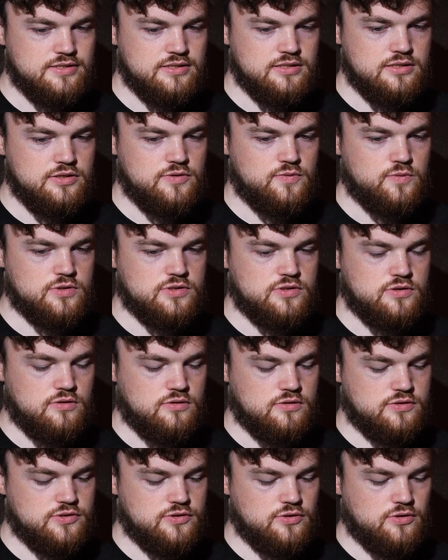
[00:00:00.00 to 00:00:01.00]
it was
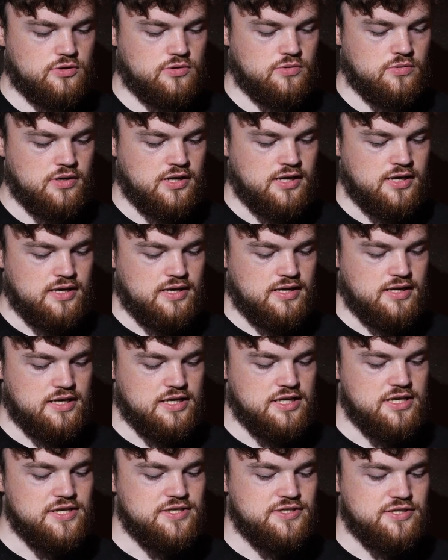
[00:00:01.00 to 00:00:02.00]
also
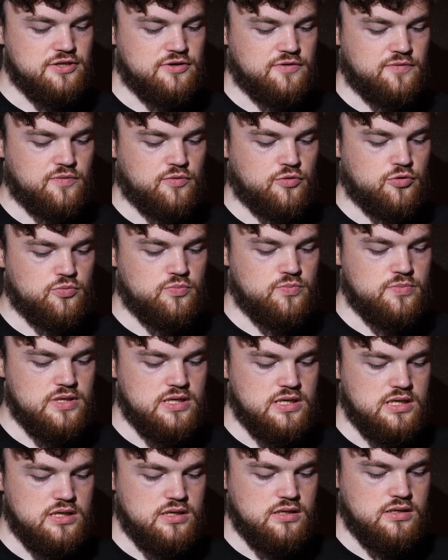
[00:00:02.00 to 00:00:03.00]
easier for
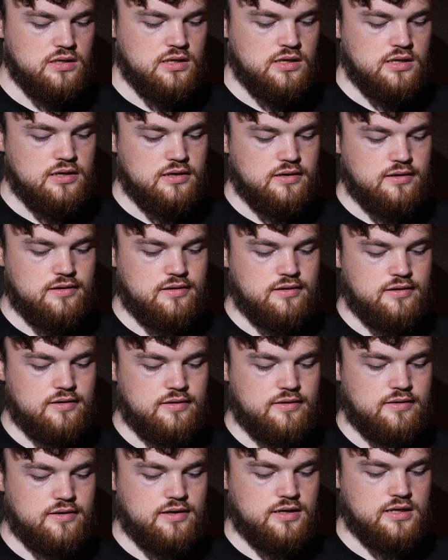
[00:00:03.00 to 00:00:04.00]
me
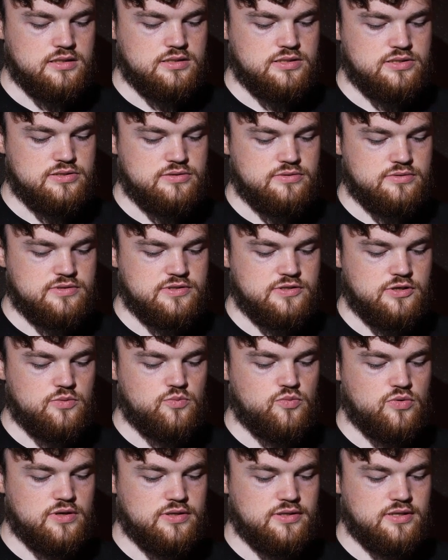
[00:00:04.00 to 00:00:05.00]
as
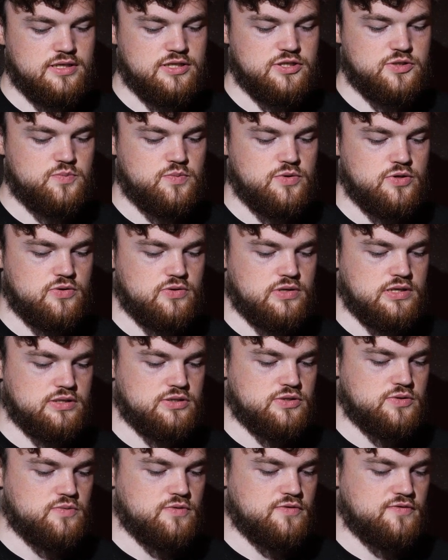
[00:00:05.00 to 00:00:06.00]
someone
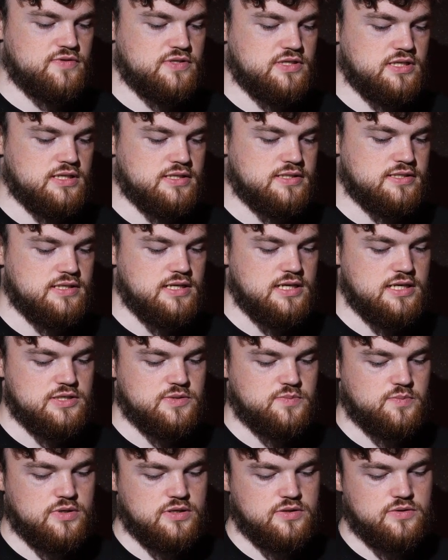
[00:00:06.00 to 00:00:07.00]
experienced with
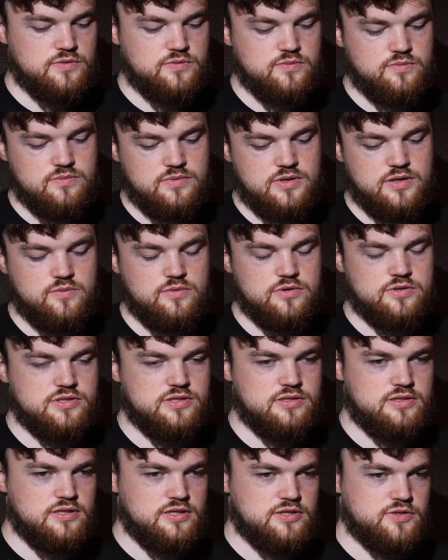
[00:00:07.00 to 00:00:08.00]
CSS, but I
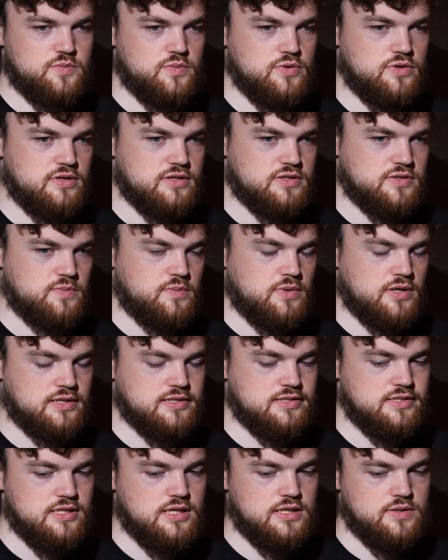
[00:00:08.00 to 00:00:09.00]
wasn't experienced
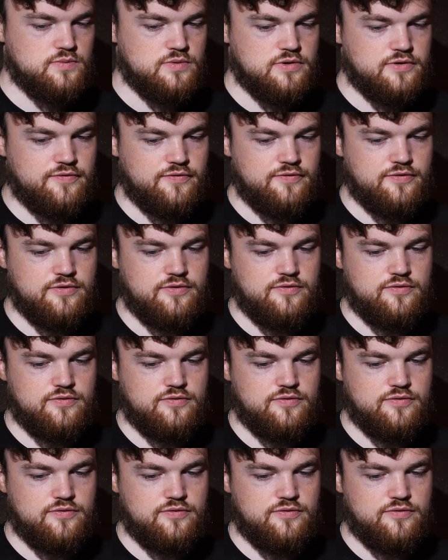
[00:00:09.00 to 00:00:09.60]
back then with,